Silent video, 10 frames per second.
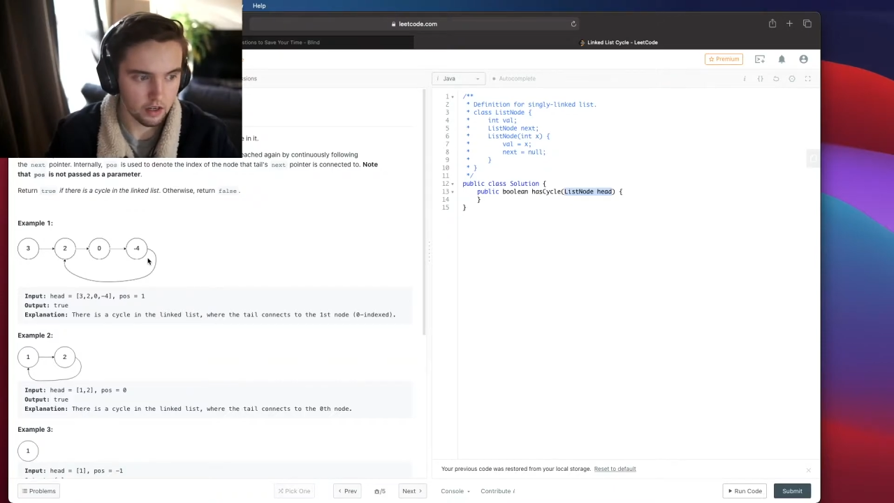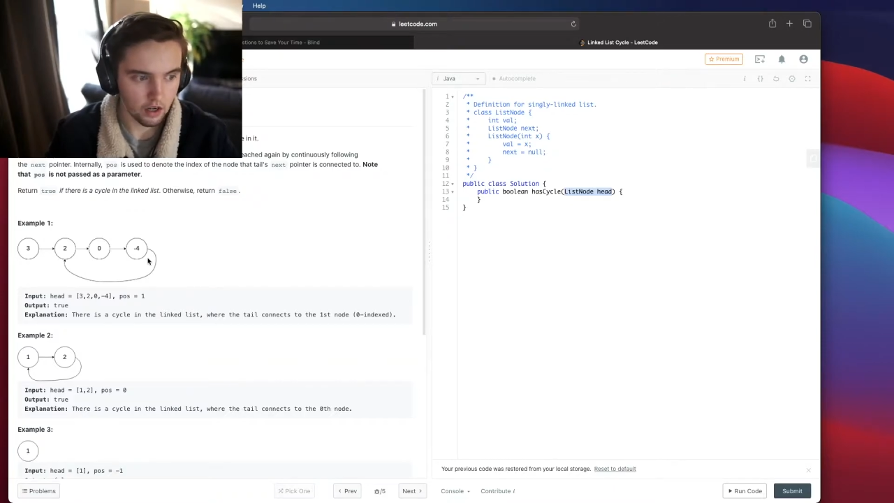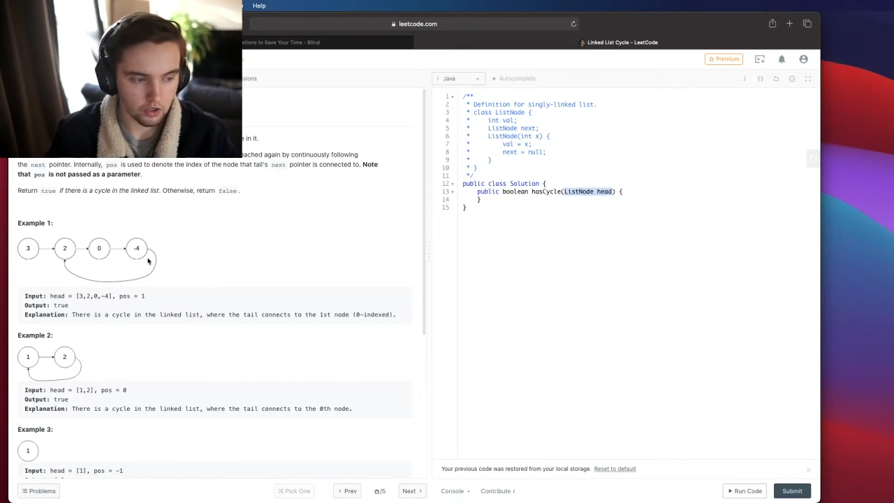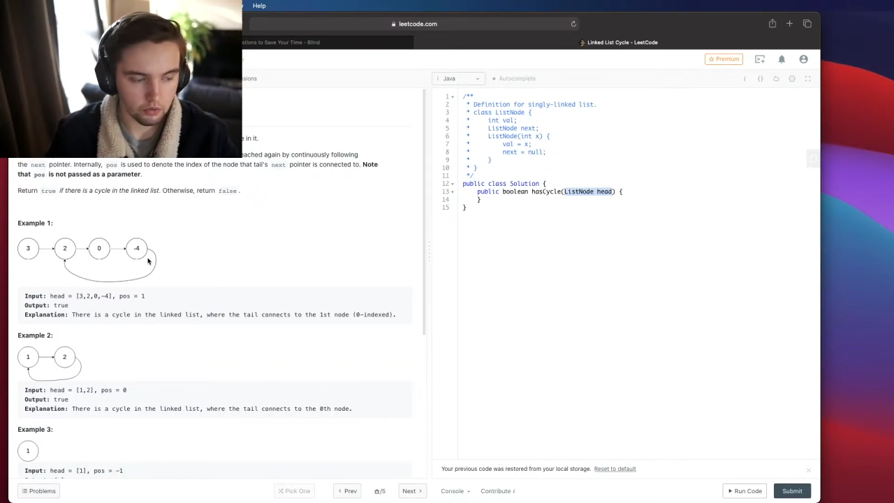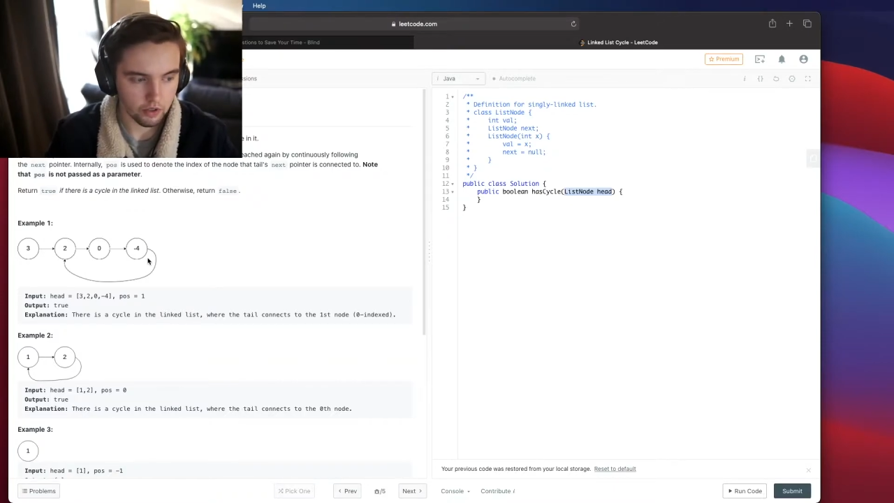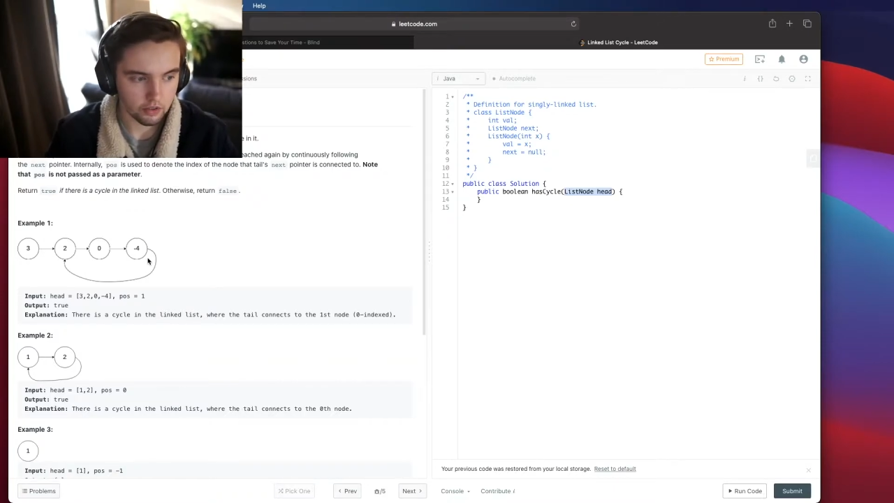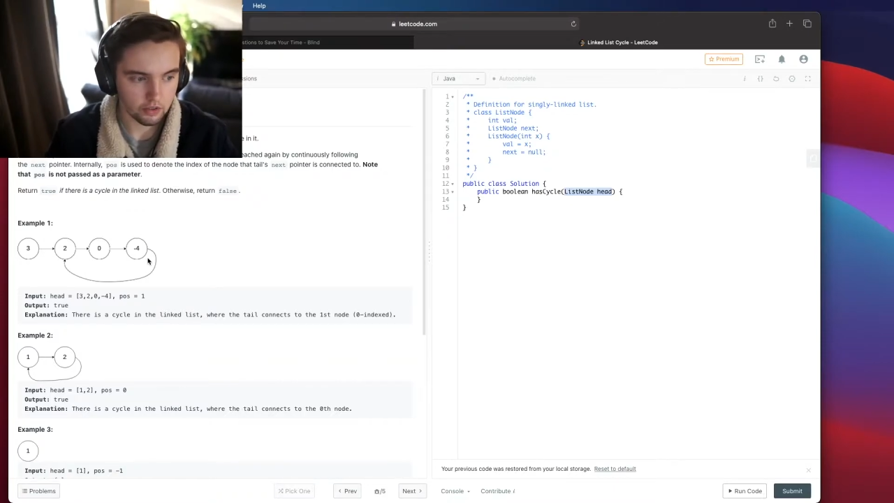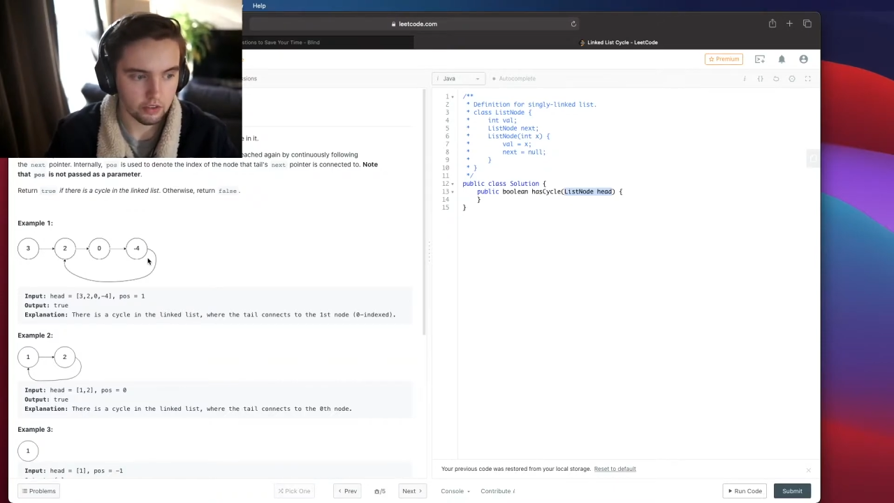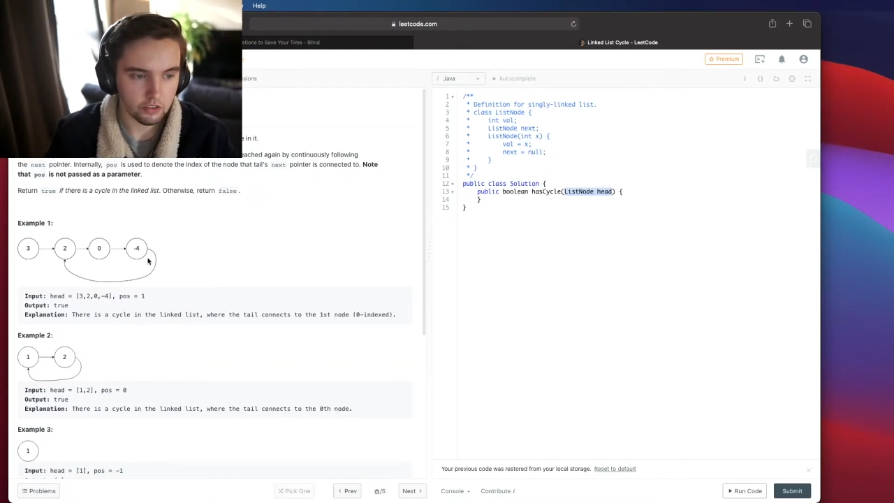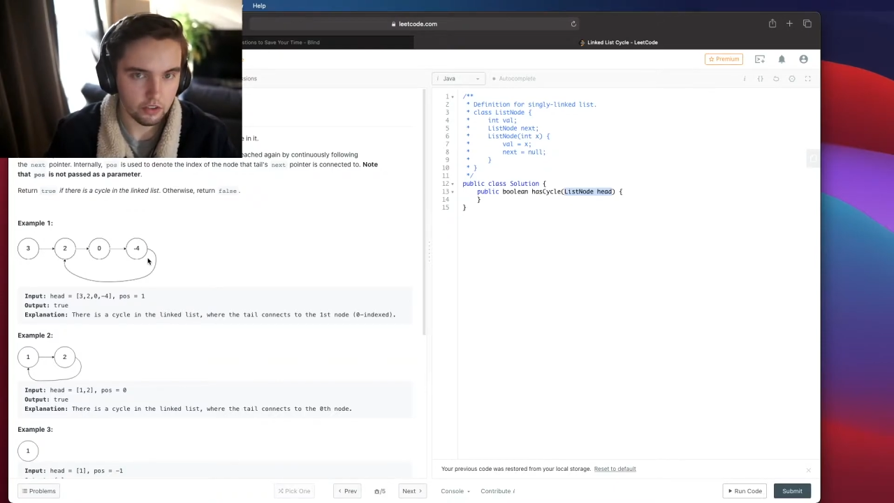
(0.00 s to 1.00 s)
Otherwise,
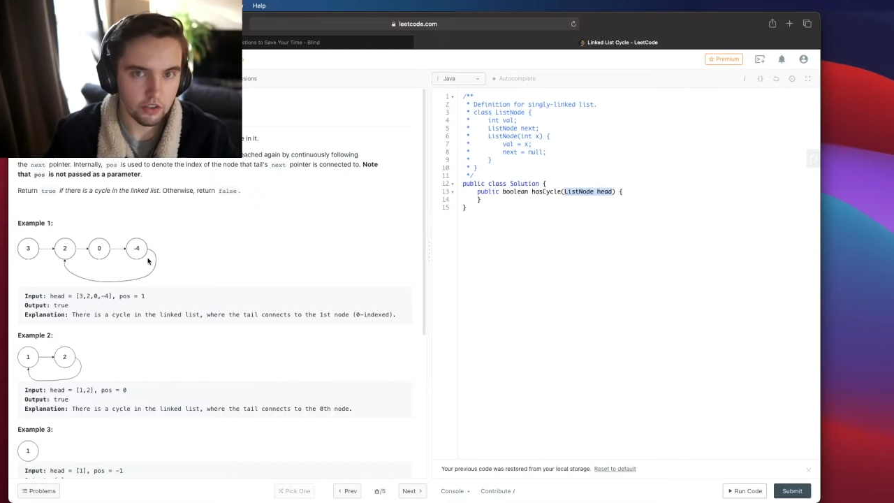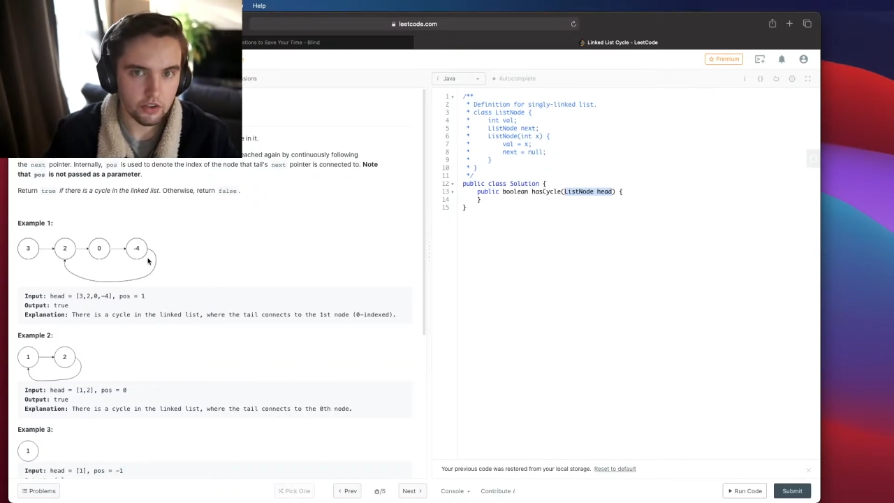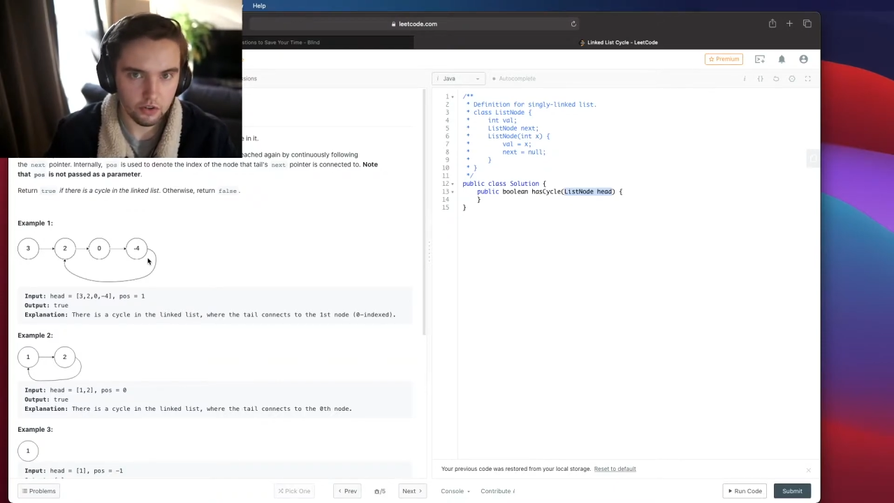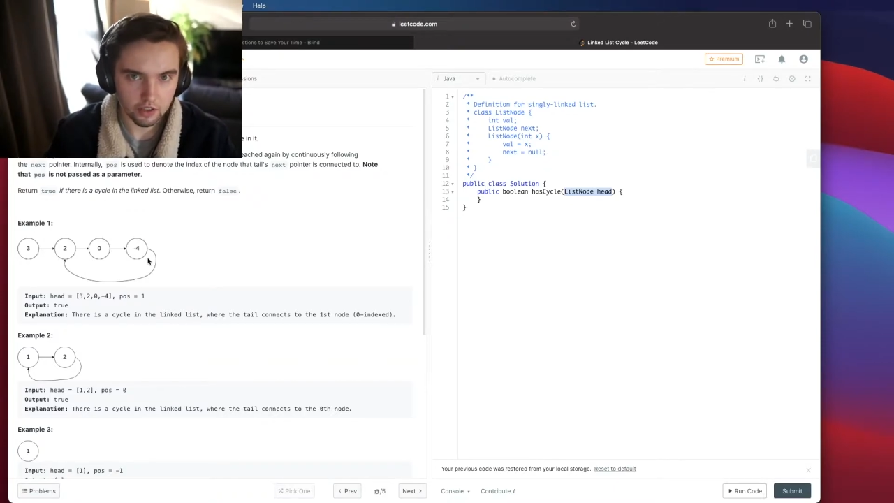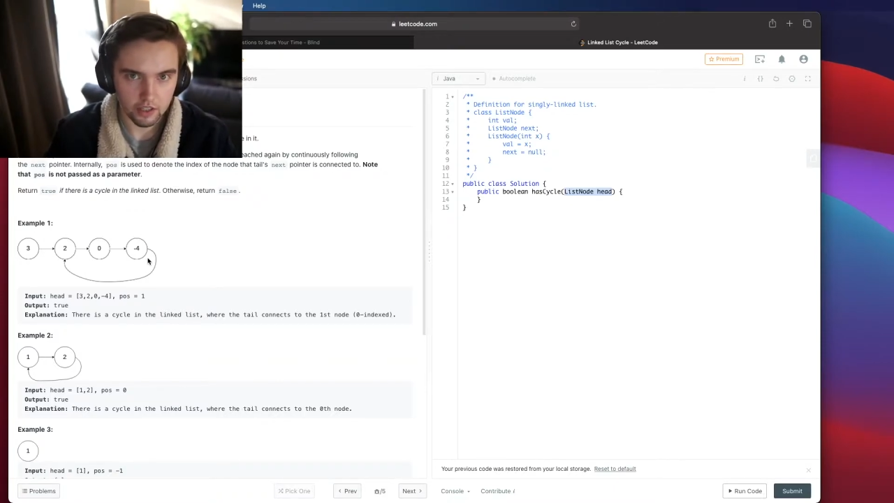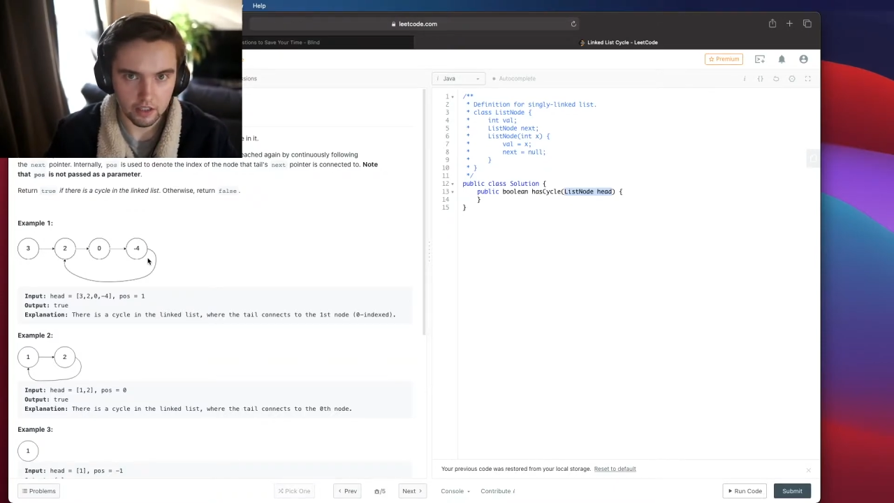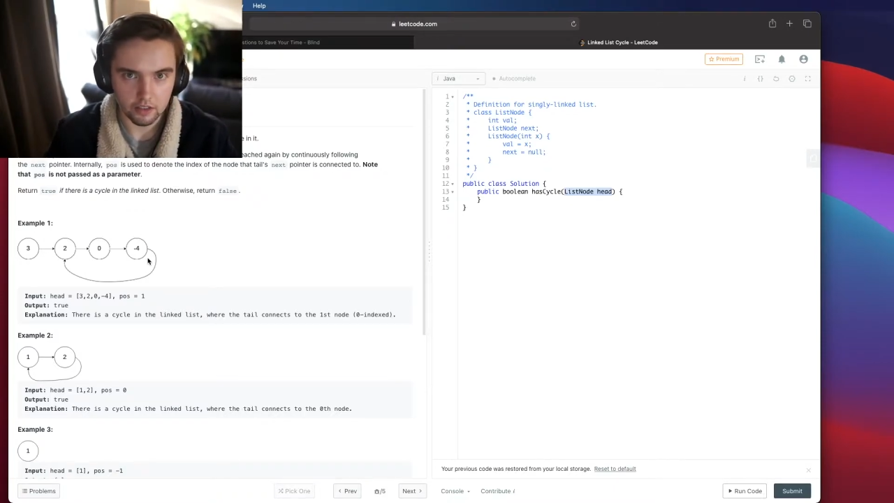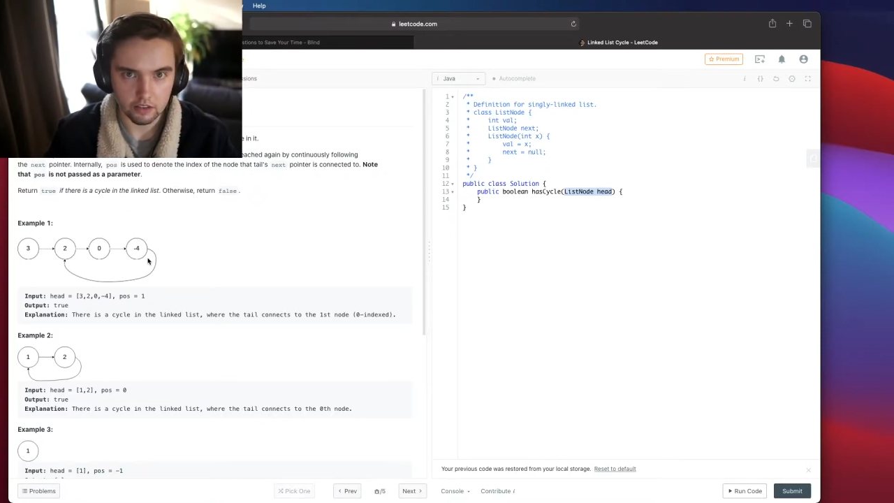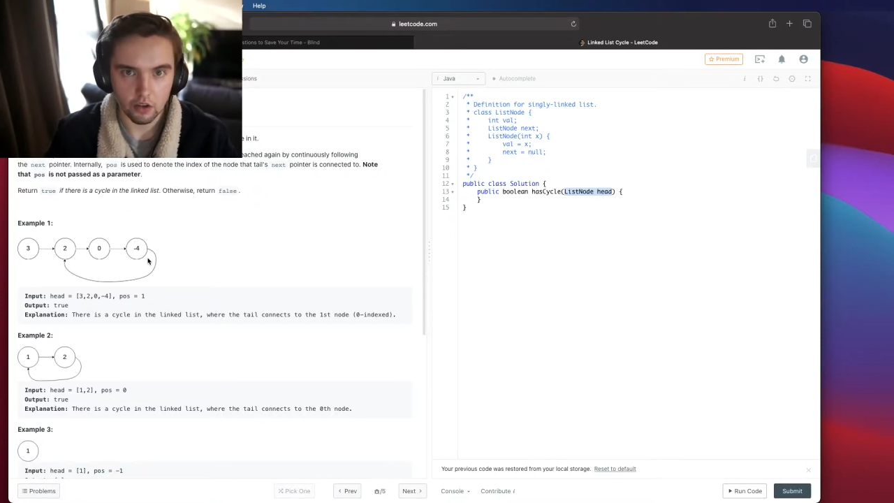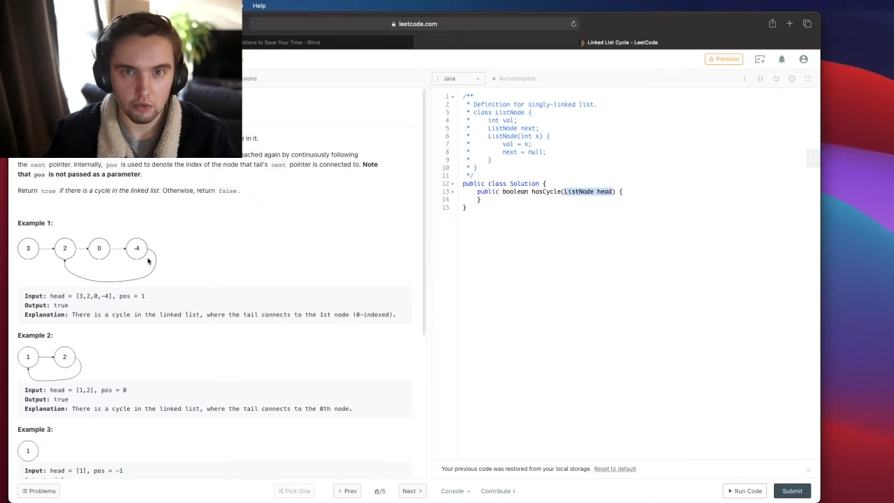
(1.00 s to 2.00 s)
continue doing that
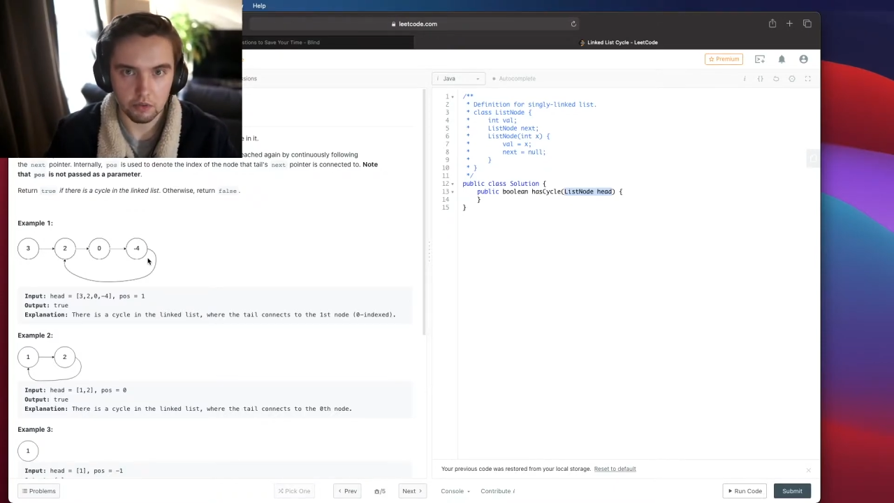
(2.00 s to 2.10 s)
until